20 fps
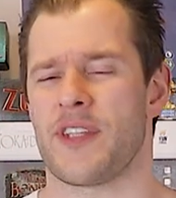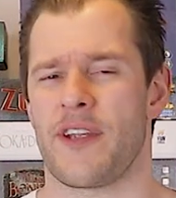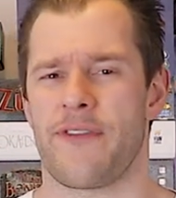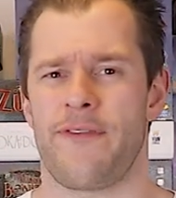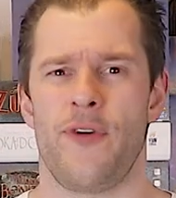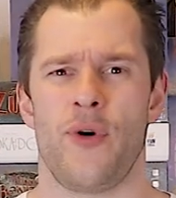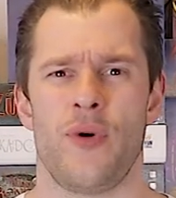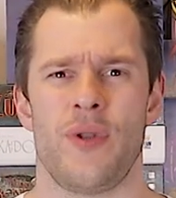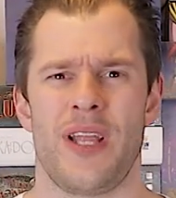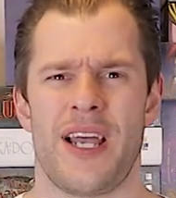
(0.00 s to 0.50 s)
I
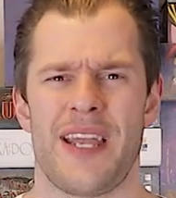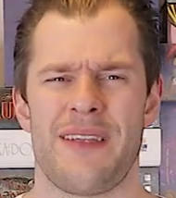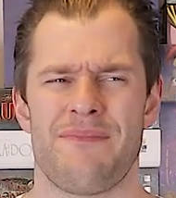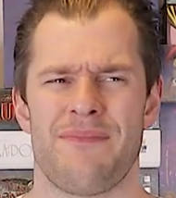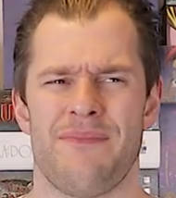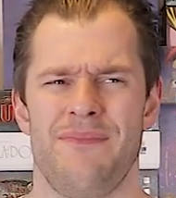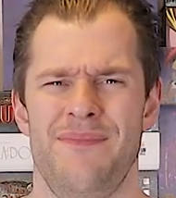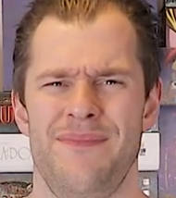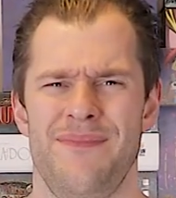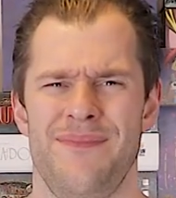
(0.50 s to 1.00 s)
thought like,
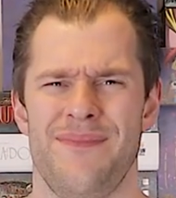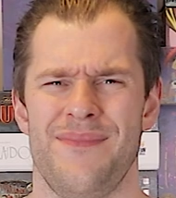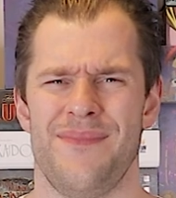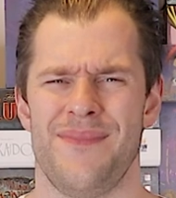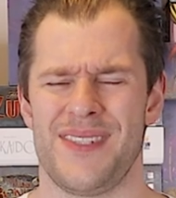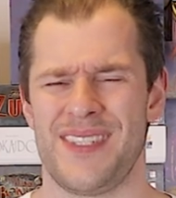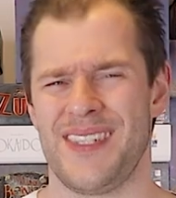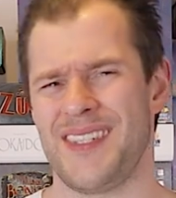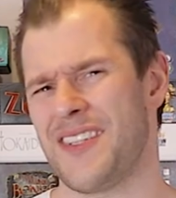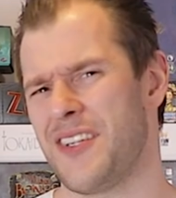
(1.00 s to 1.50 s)

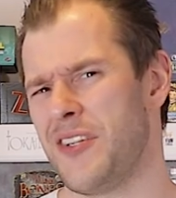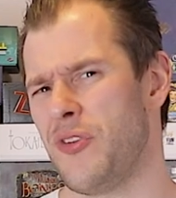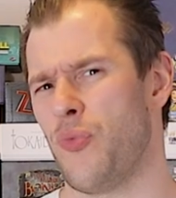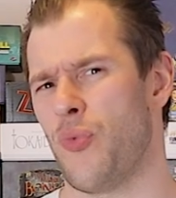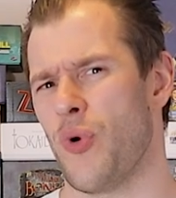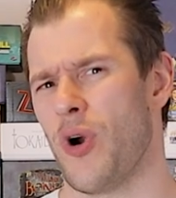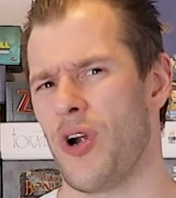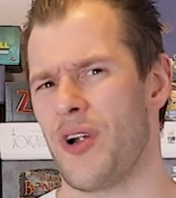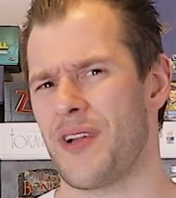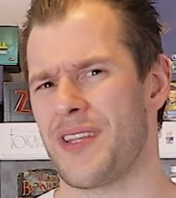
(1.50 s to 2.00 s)
is this going to
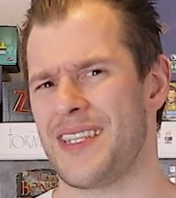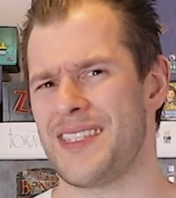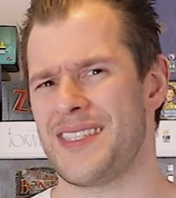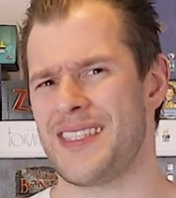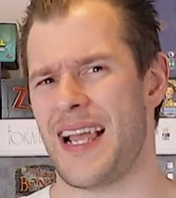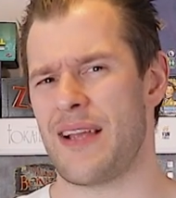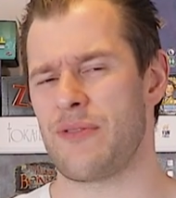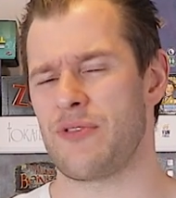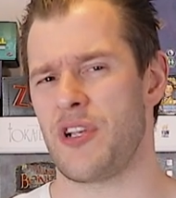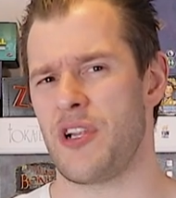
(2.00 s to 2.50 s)
work? This
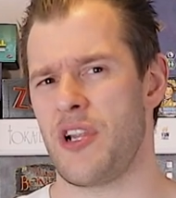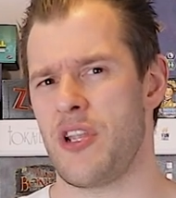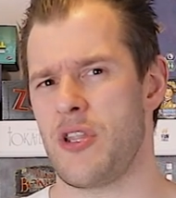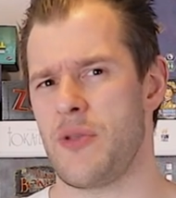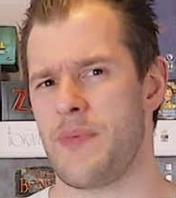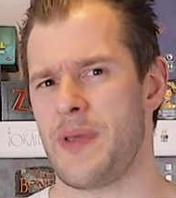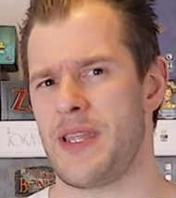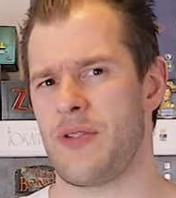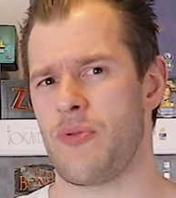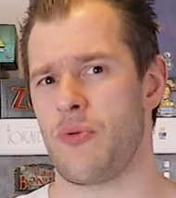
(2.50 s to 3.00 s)
sounds a
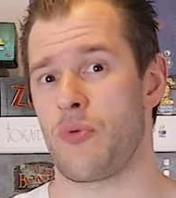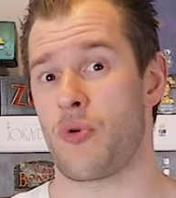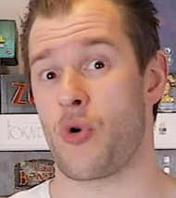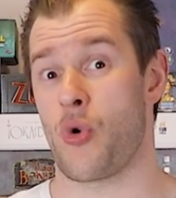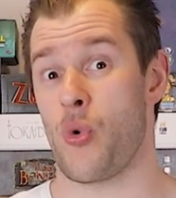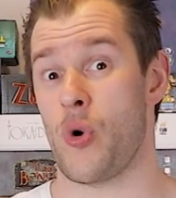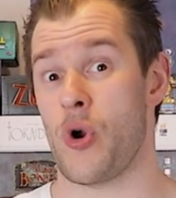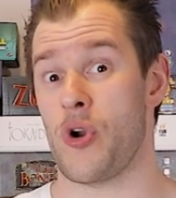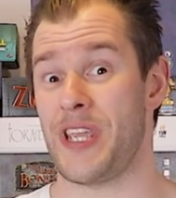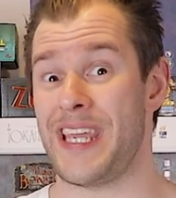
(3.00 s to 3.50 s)
little bit
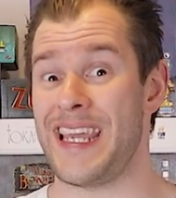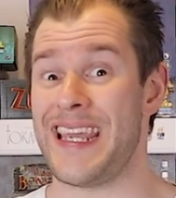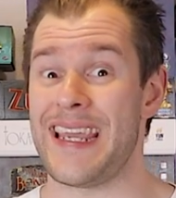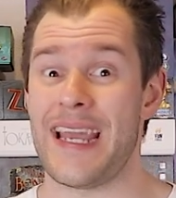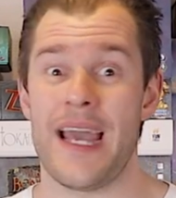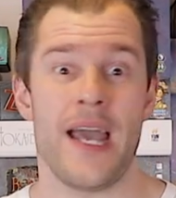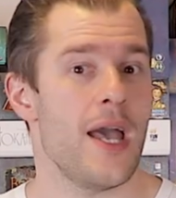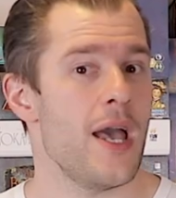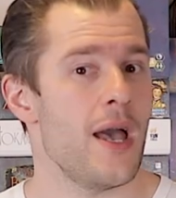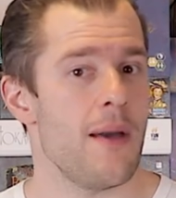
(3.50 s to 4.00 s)

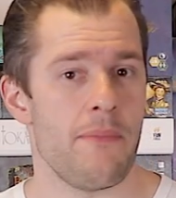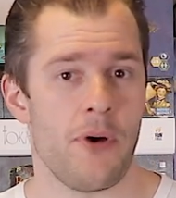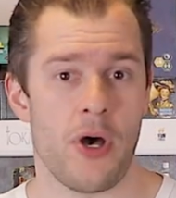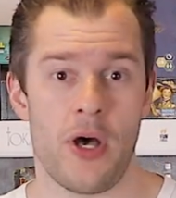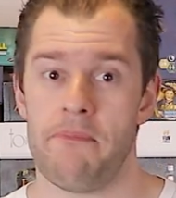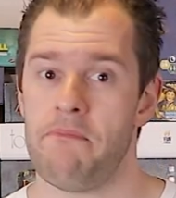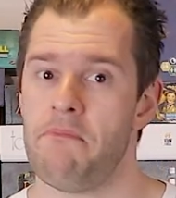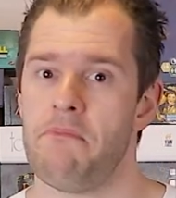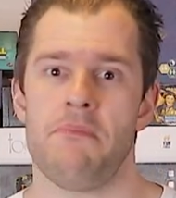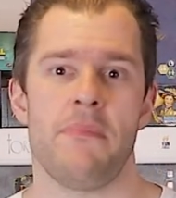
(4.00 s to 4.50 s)
quirky.
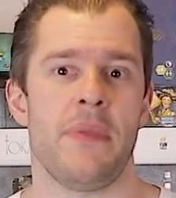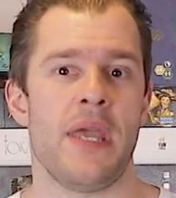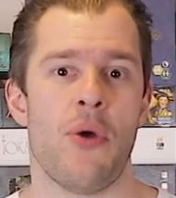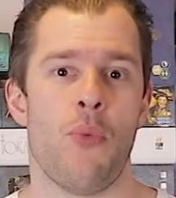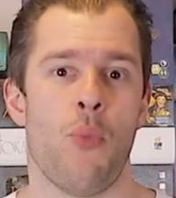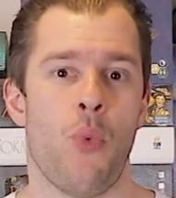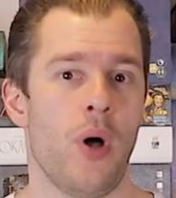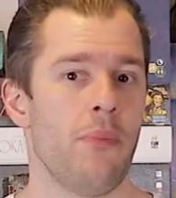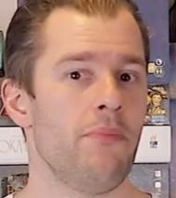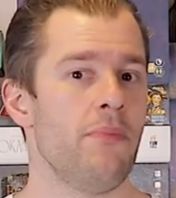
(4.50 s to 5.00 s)
But
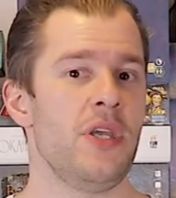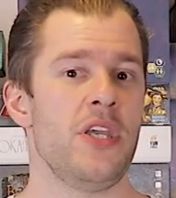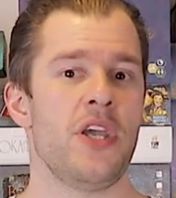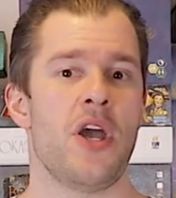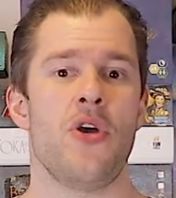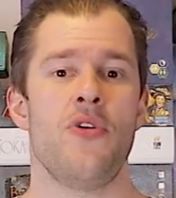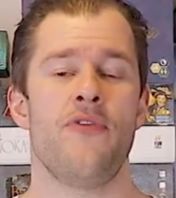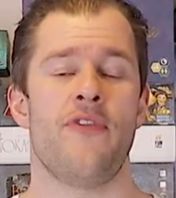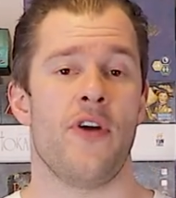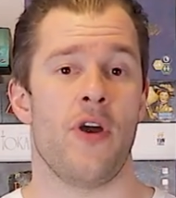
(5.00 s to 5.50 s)
it won me
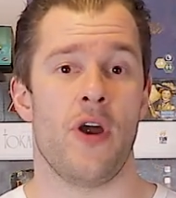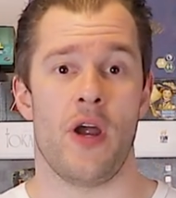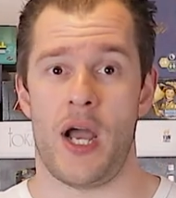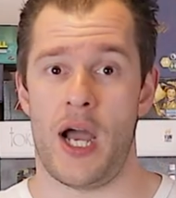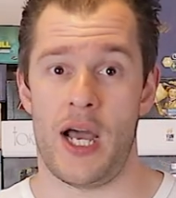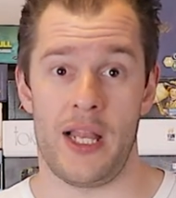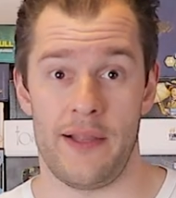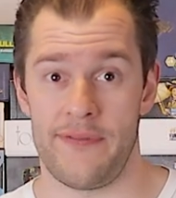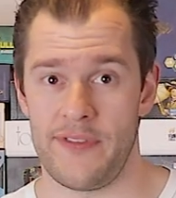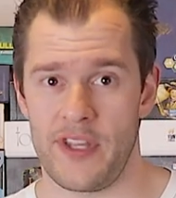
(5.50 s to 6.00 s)
over.
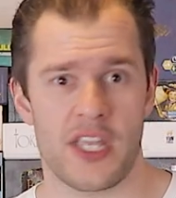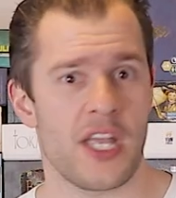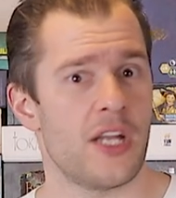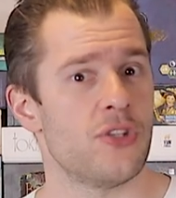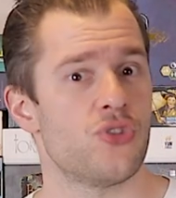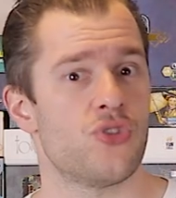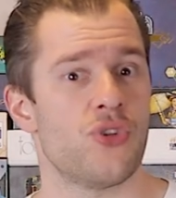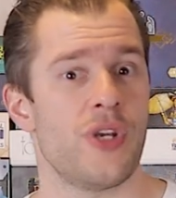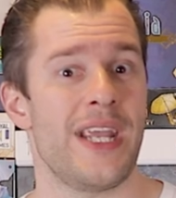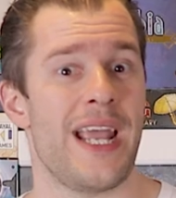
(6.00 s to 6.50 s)
I love the
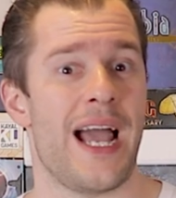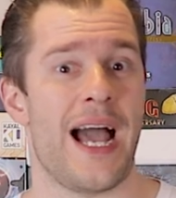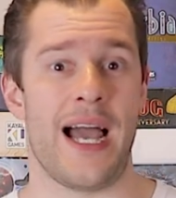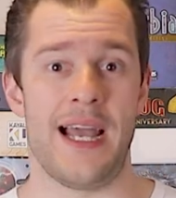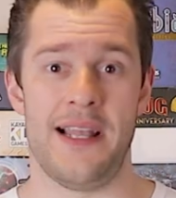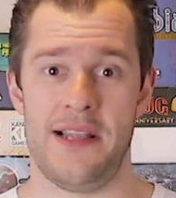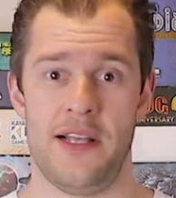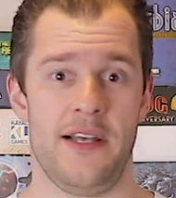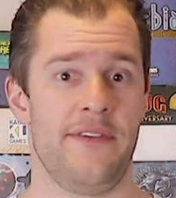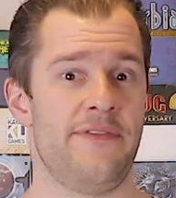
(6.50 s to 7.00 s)
country.
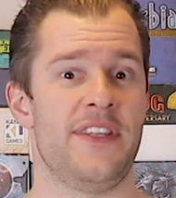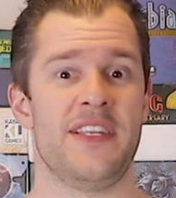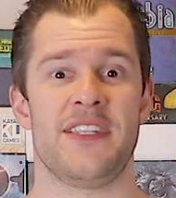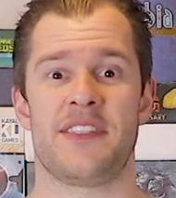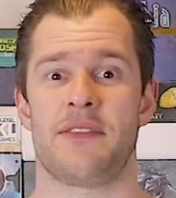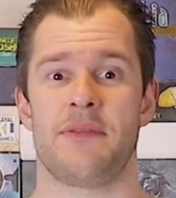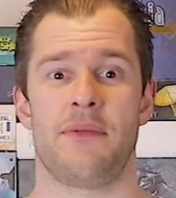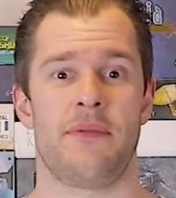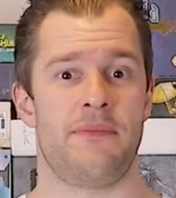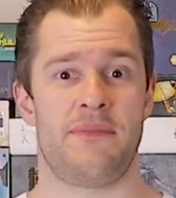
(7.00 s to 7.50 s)
I love
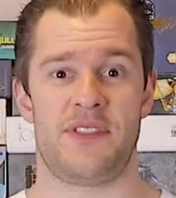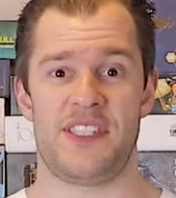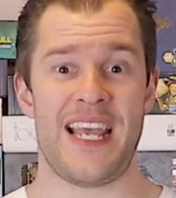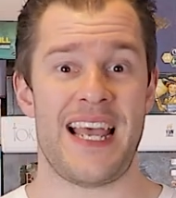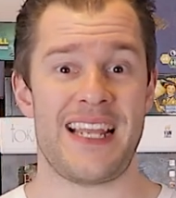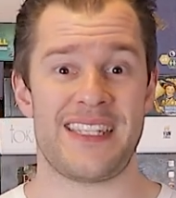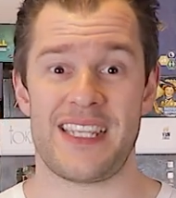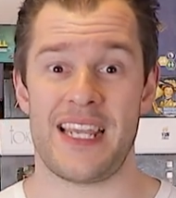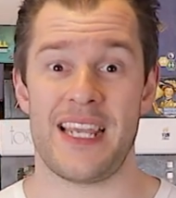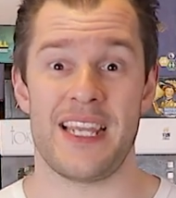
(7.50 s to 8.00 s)
this
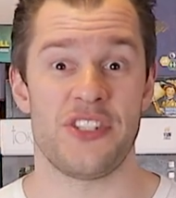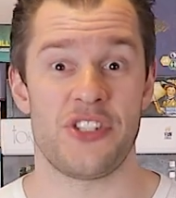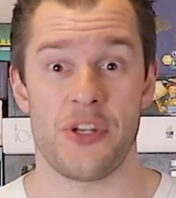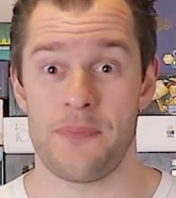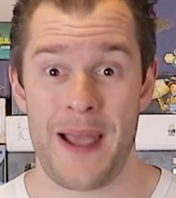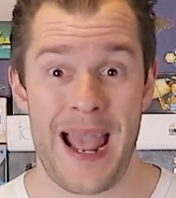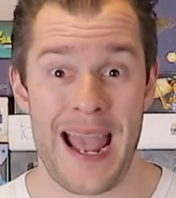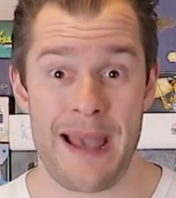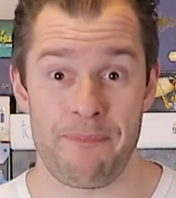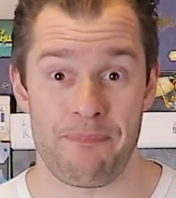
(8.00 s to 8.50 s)
set.
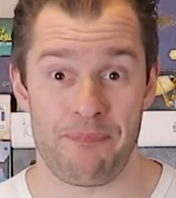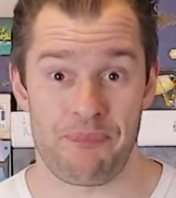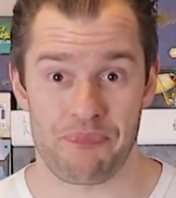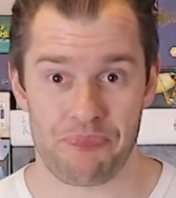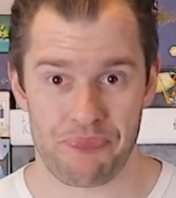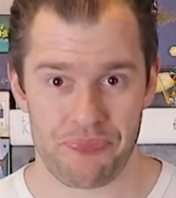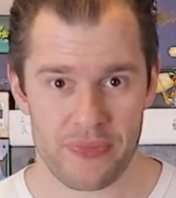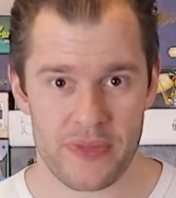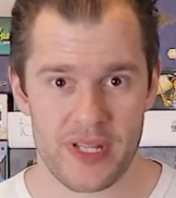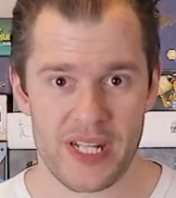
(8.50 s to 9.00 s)
Japan.
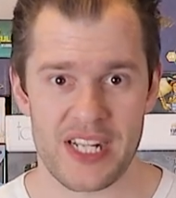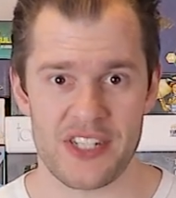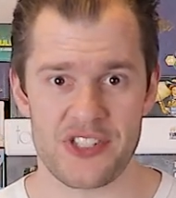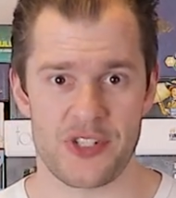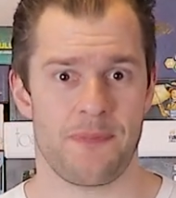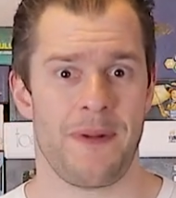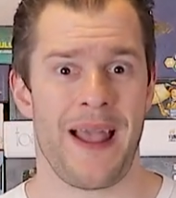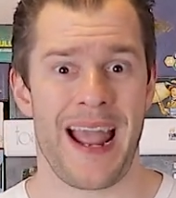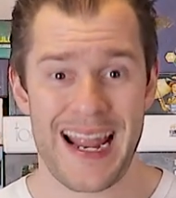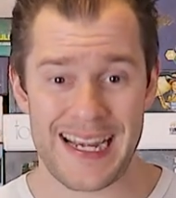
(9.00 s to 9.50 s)

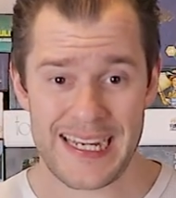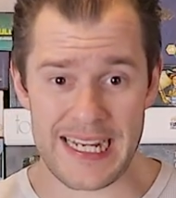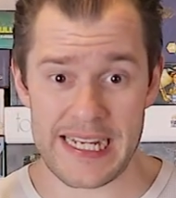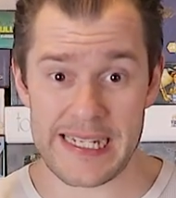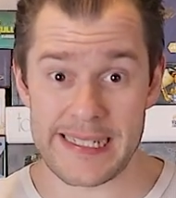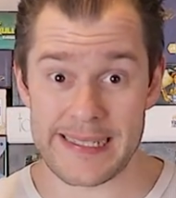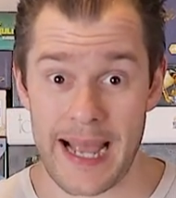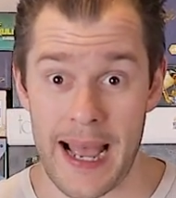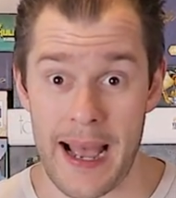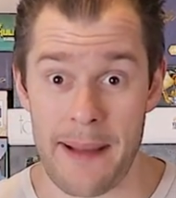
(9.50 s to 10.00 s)
Japan
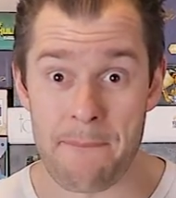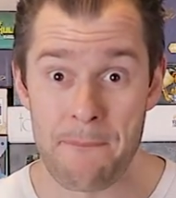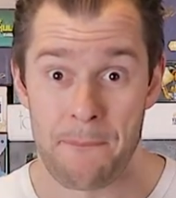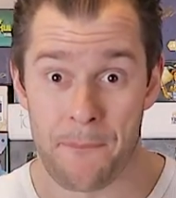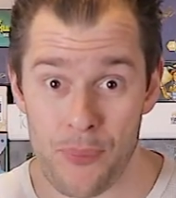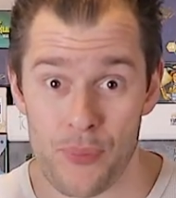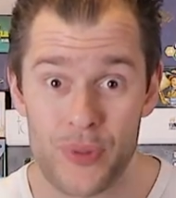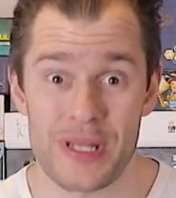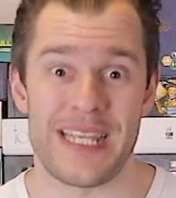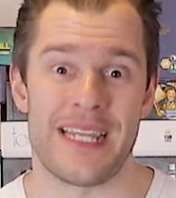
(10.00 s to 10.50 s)
is a
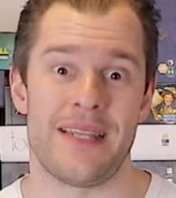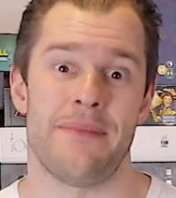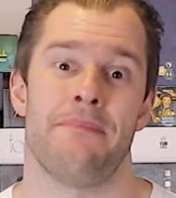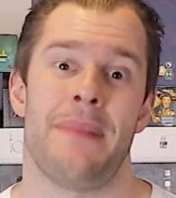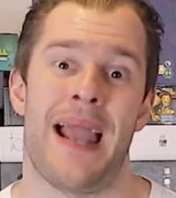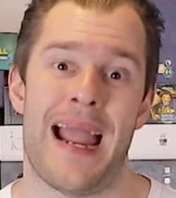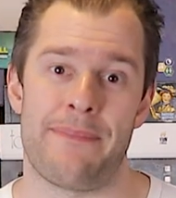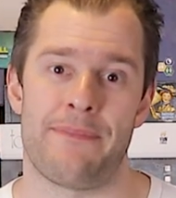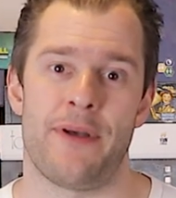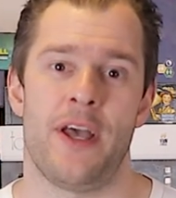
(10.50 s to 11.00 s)
brilliant
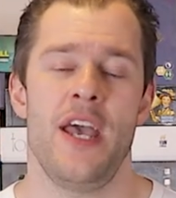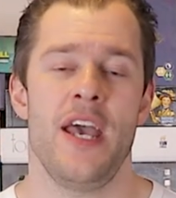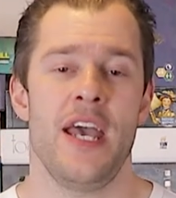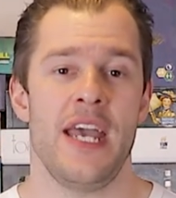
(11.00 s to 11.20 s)
map.